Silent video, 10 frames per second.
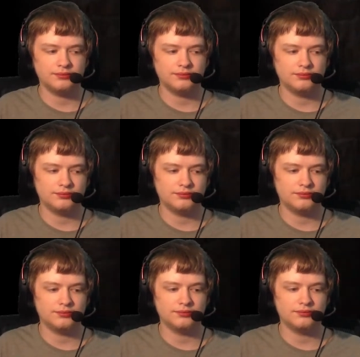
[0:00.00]

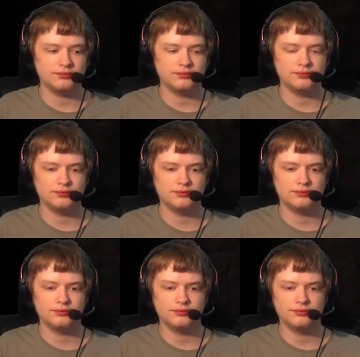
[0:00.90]

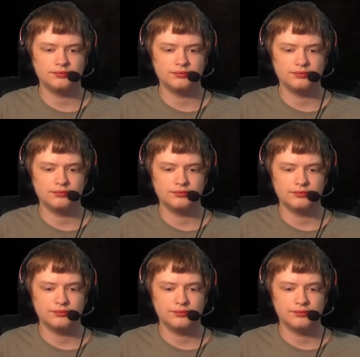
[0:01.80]

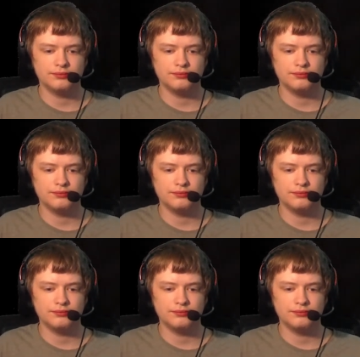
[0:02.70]
(silence)